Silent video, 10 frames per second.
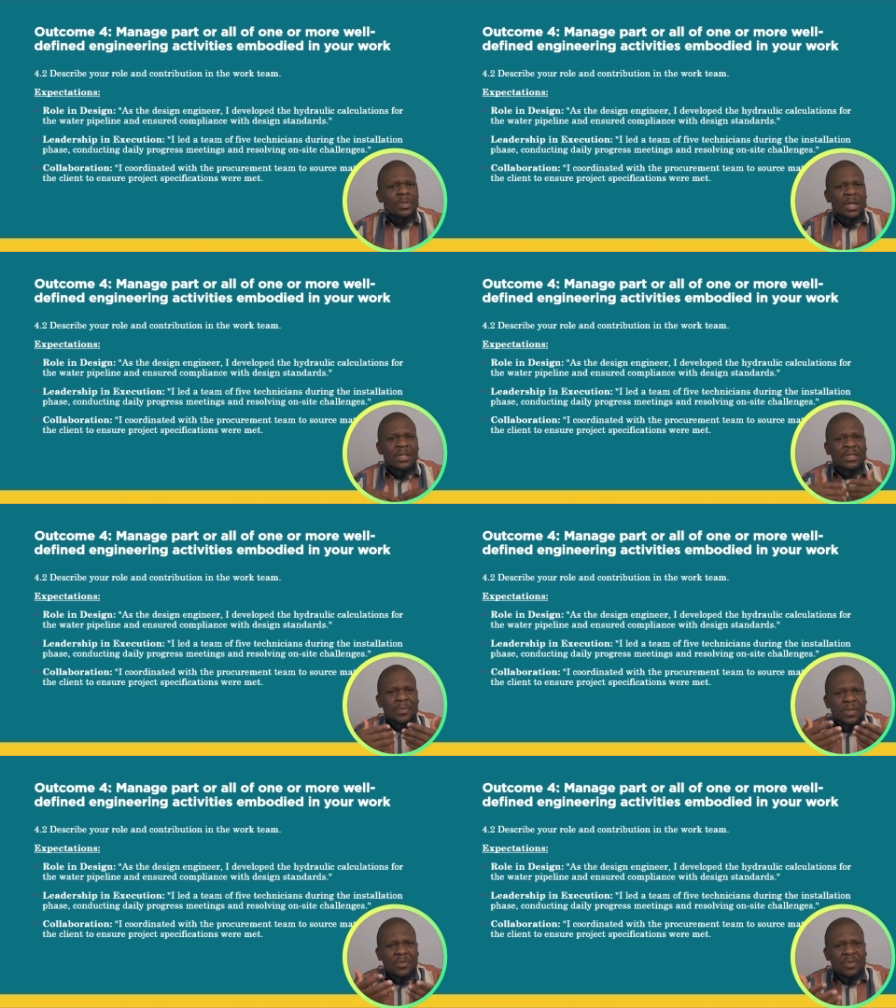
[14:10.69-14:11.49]
In
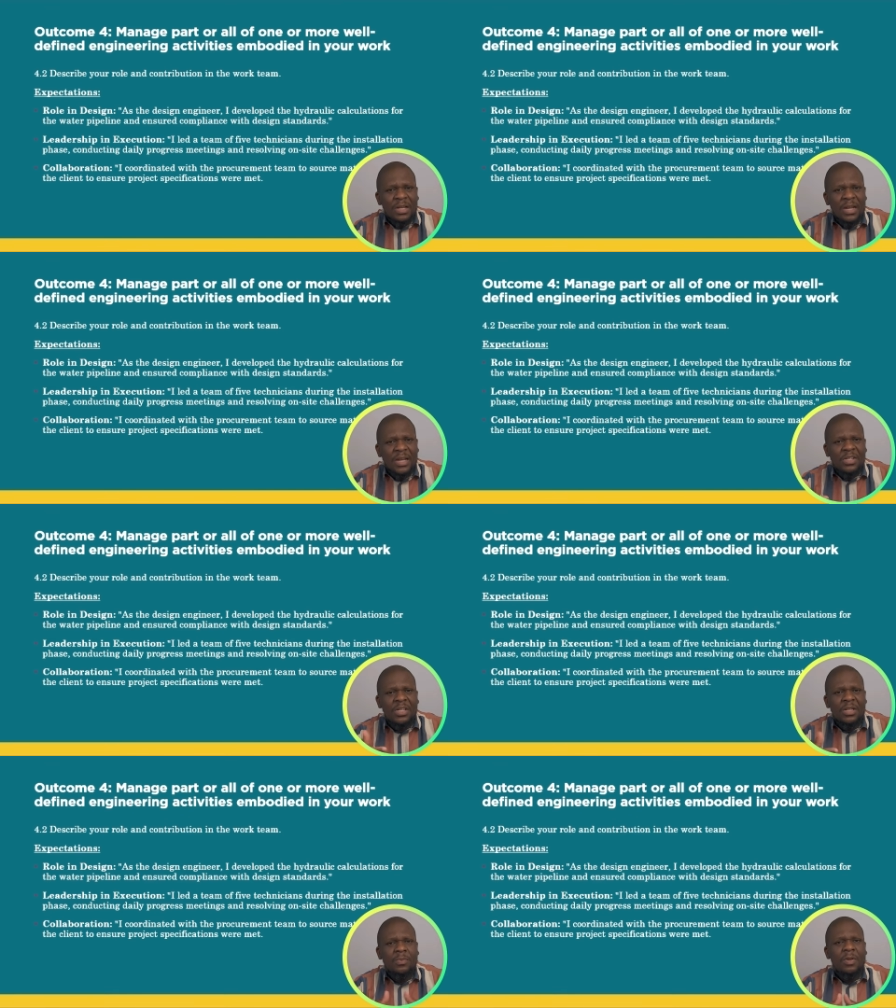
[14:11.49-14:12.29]
terms of
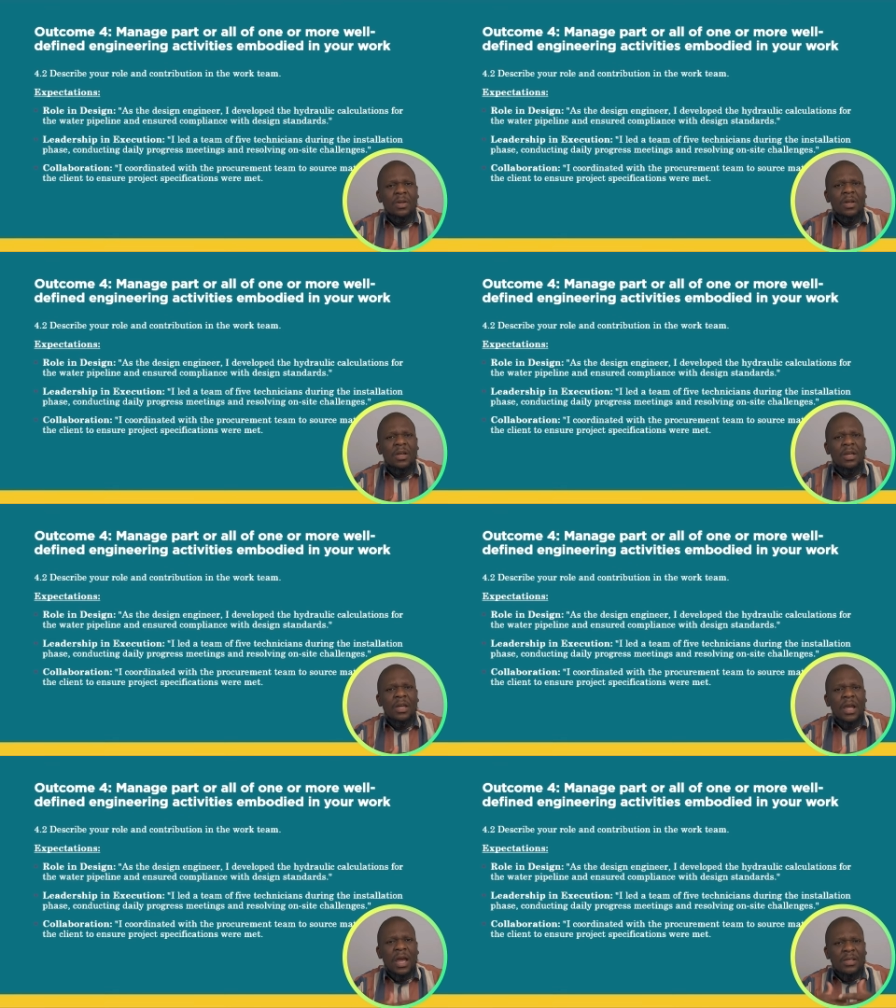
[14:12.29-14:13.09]
leadership
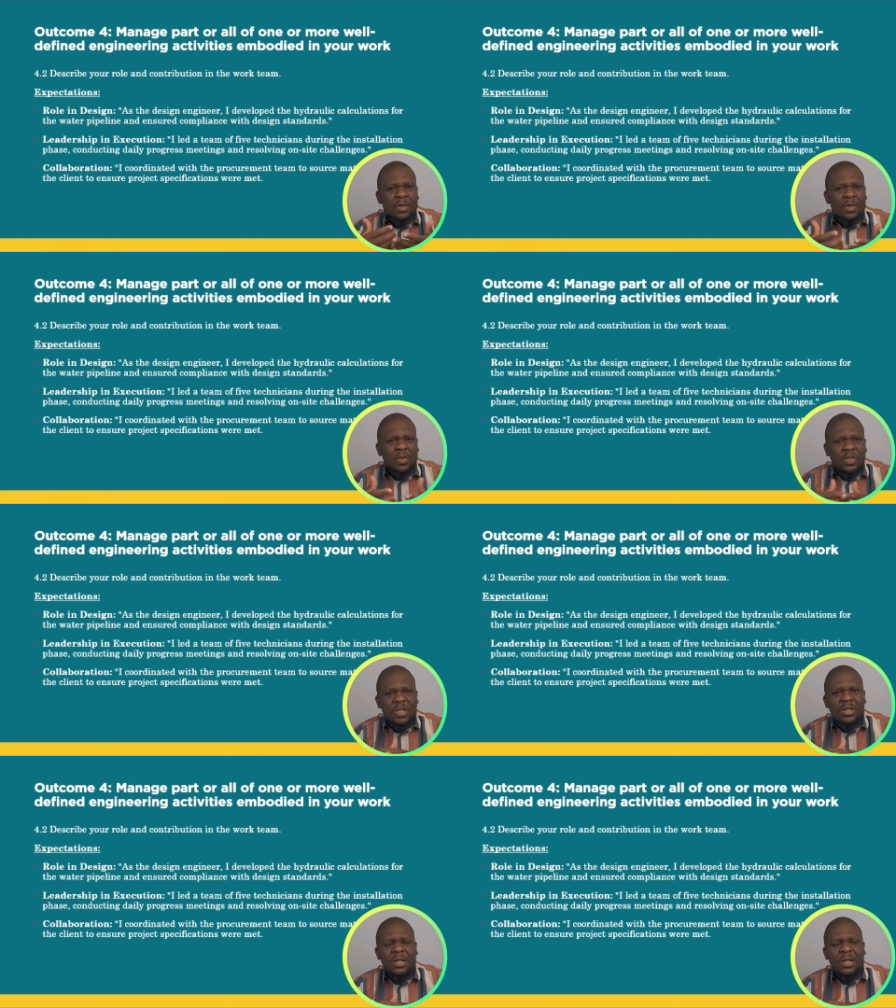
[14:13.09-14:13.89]
in
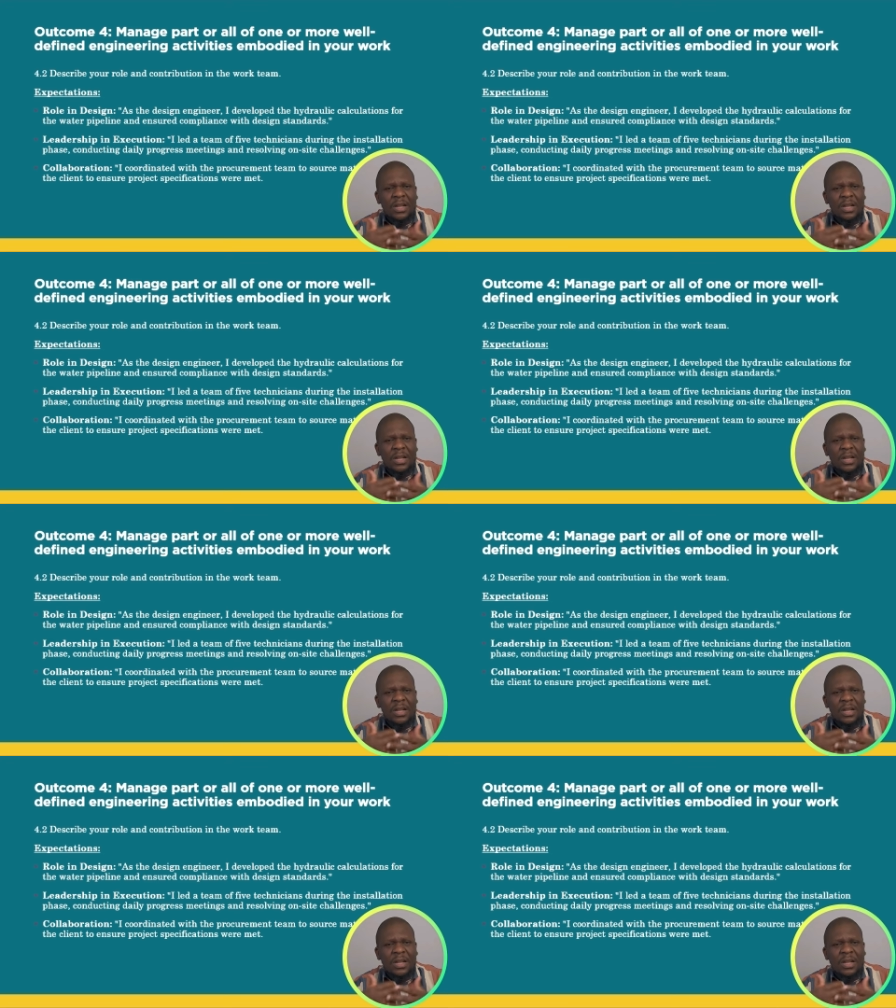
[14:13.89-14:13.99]
execution,